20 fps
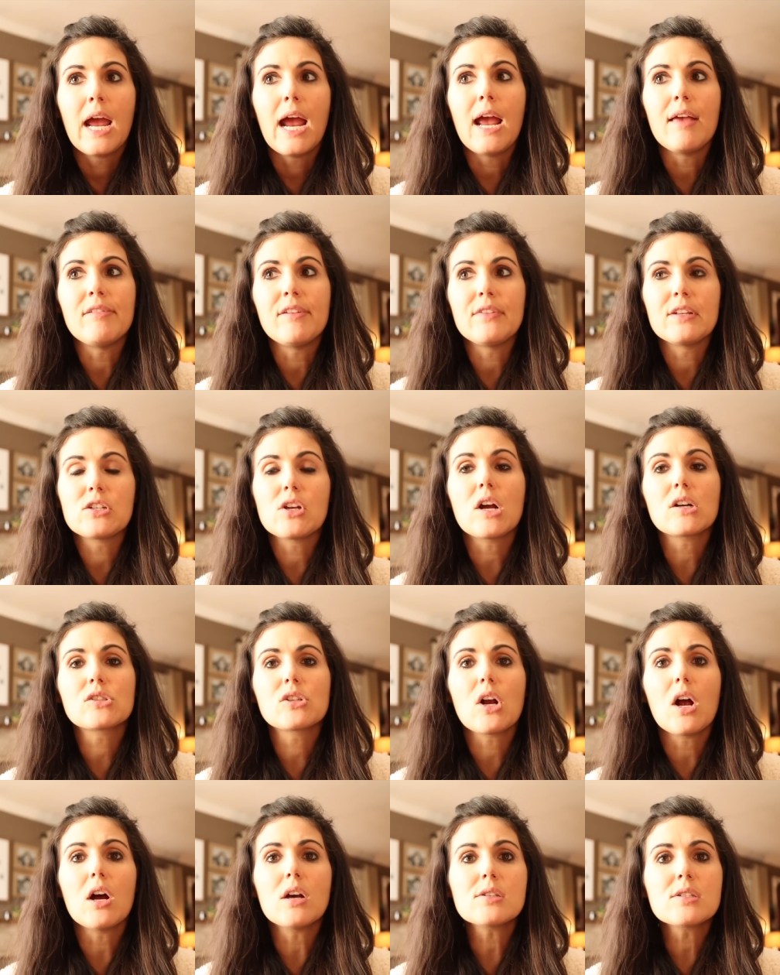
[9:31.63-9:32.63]
And then the doctor
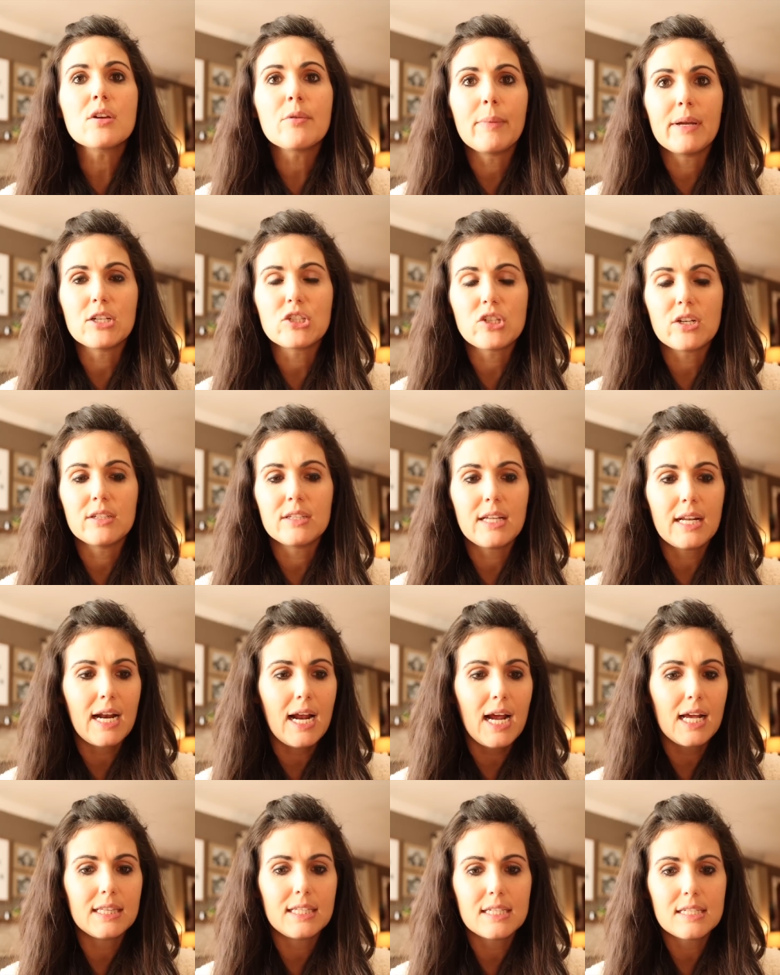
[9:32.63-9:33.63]
also mentioned that I
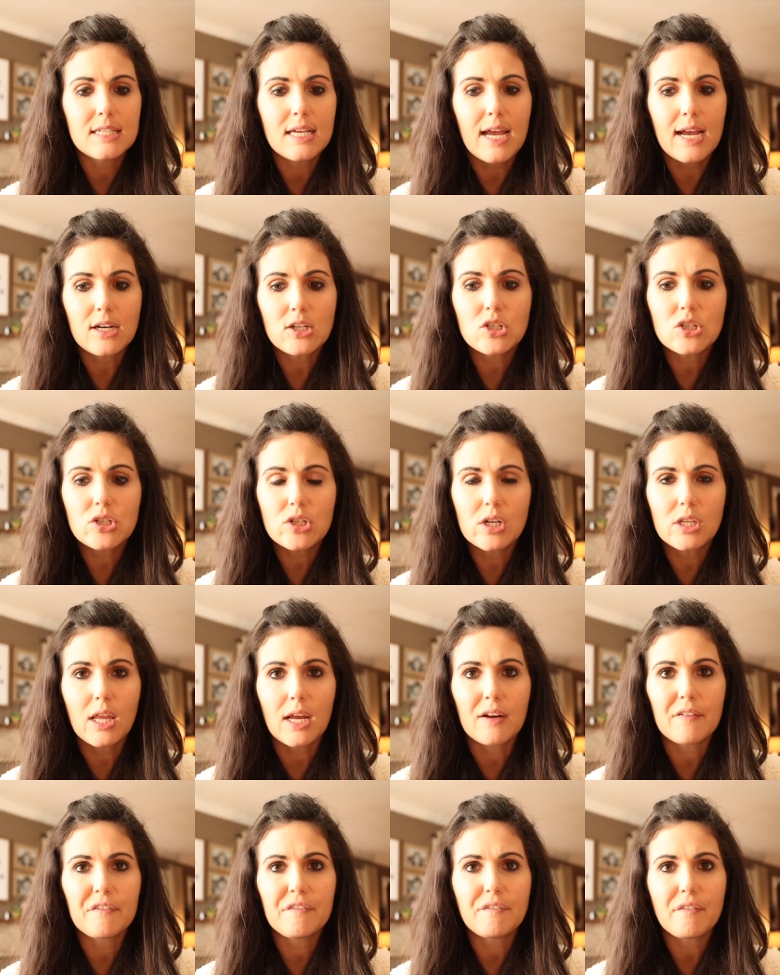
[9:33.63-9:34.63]
had this extra
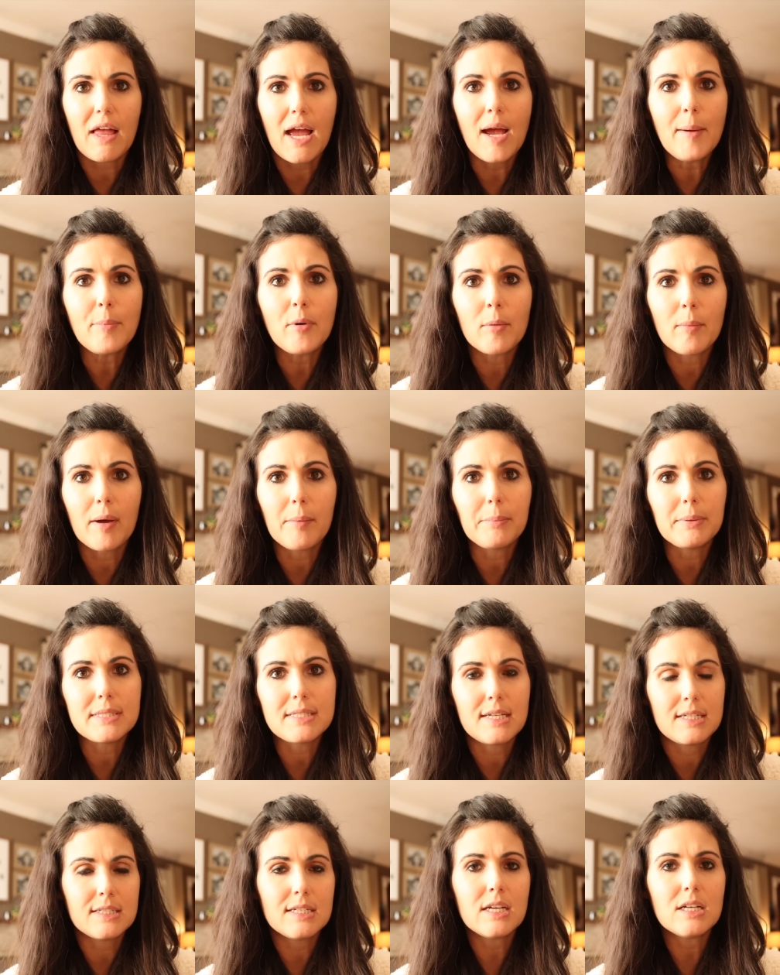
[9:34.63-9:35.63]
like flap on my
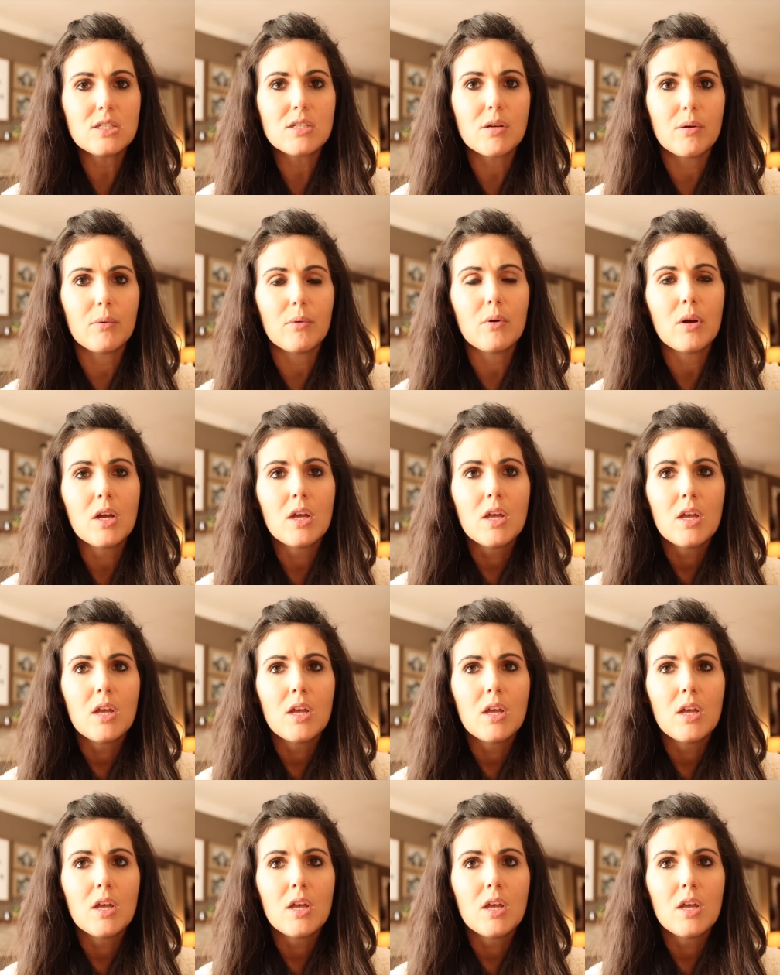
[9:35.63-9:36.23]
placenta, so